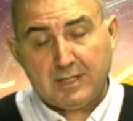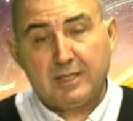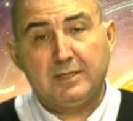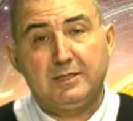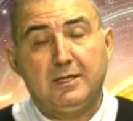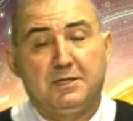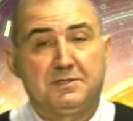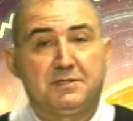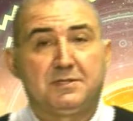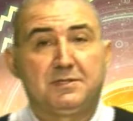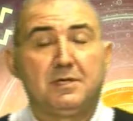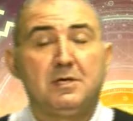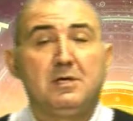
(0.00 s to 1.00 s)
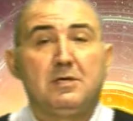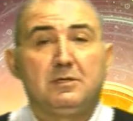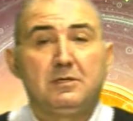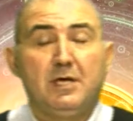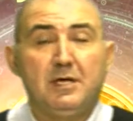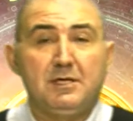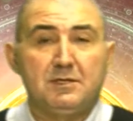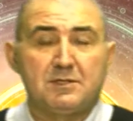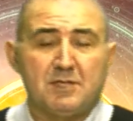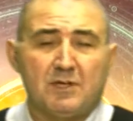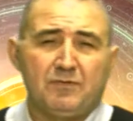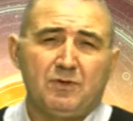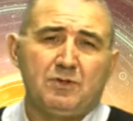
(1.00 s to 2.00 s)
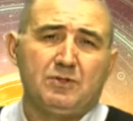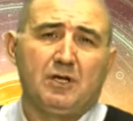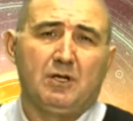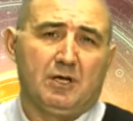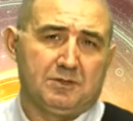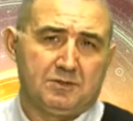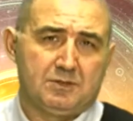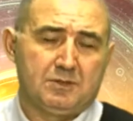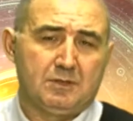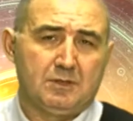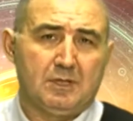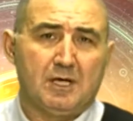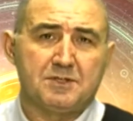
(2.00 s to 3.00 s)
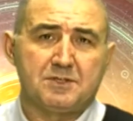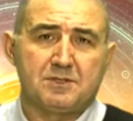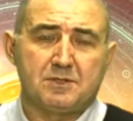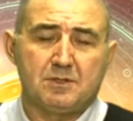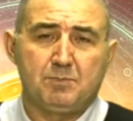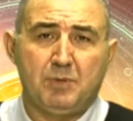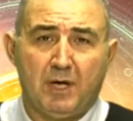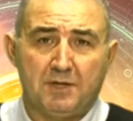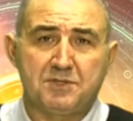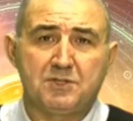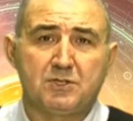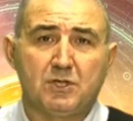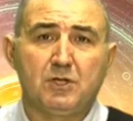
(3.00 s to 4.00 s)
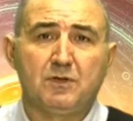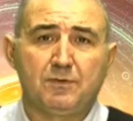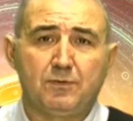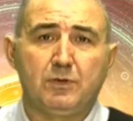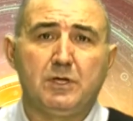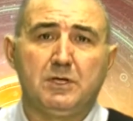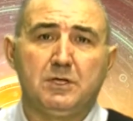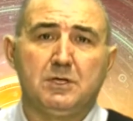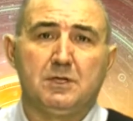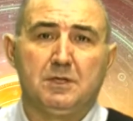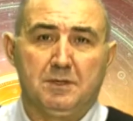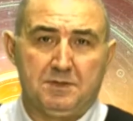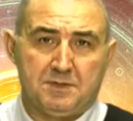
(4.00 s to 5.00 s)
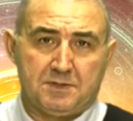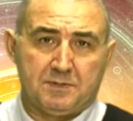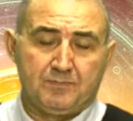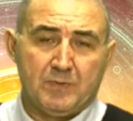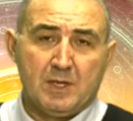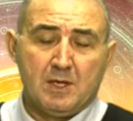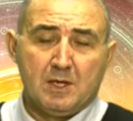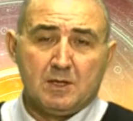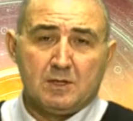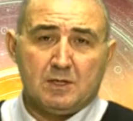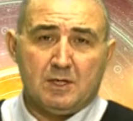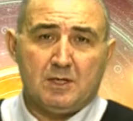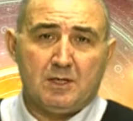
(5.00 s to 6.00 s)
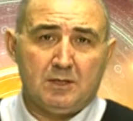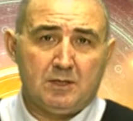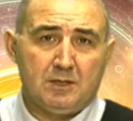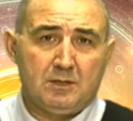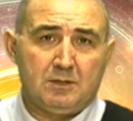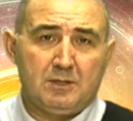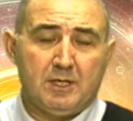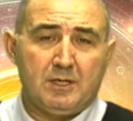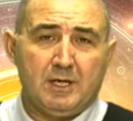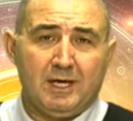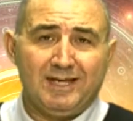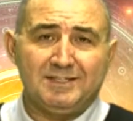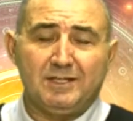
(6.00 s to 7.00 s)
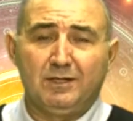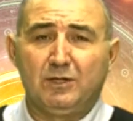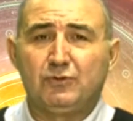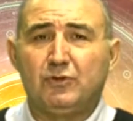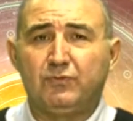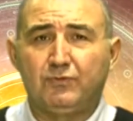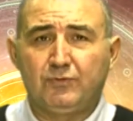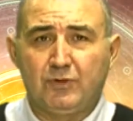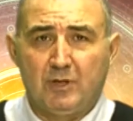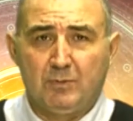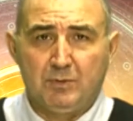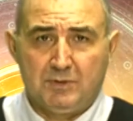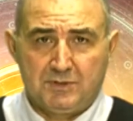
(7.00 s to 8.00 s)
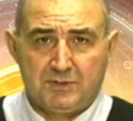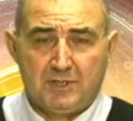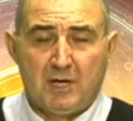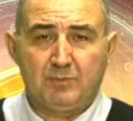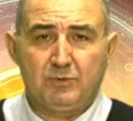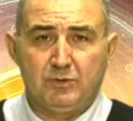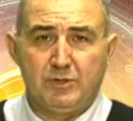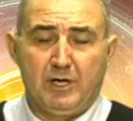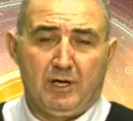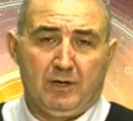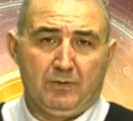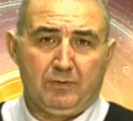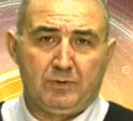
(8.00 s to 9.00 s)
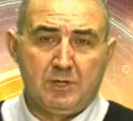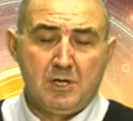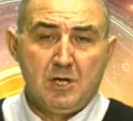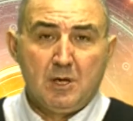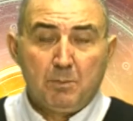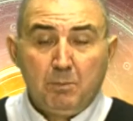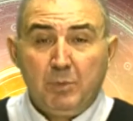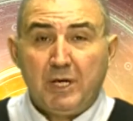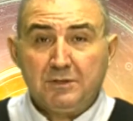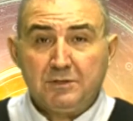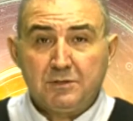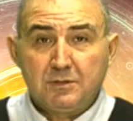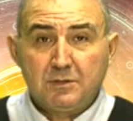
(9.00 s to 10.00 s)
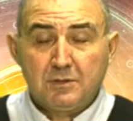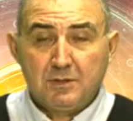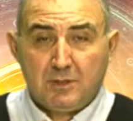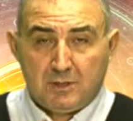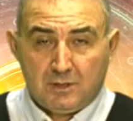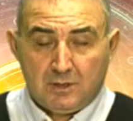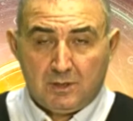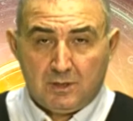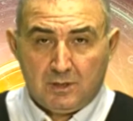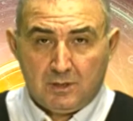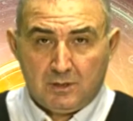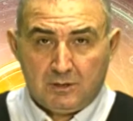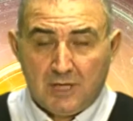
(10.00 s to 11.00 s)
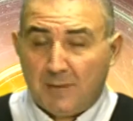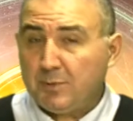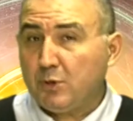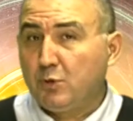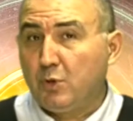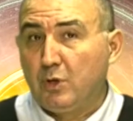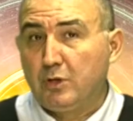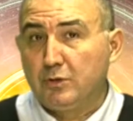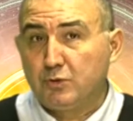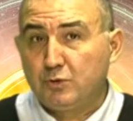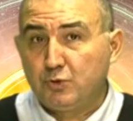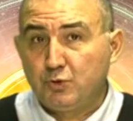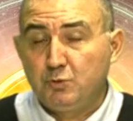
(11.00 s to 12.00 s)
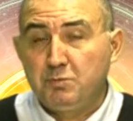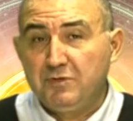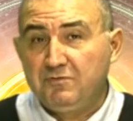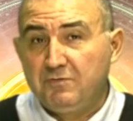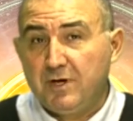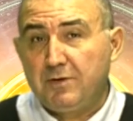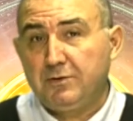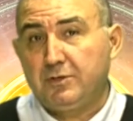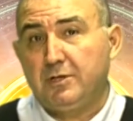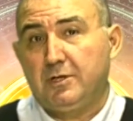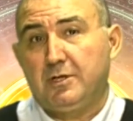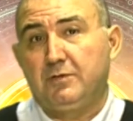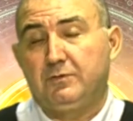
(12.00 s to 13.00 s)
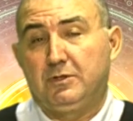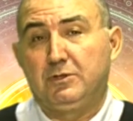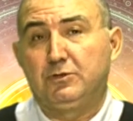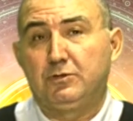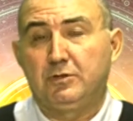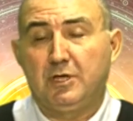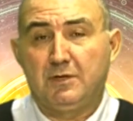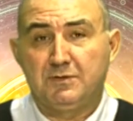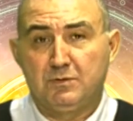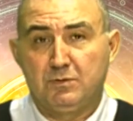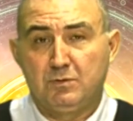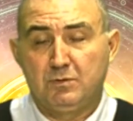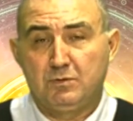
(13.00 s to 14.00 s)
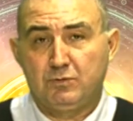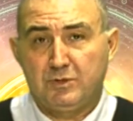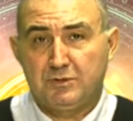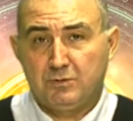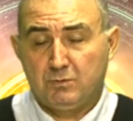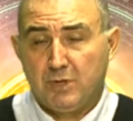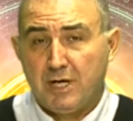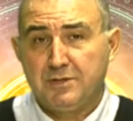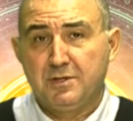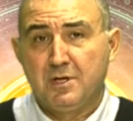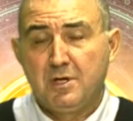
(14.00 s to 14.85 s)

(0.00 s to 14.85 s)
yes, they suffered a lot past 3 years. They had a lot of troubles up to now. But Capricorn should be very careful in 2021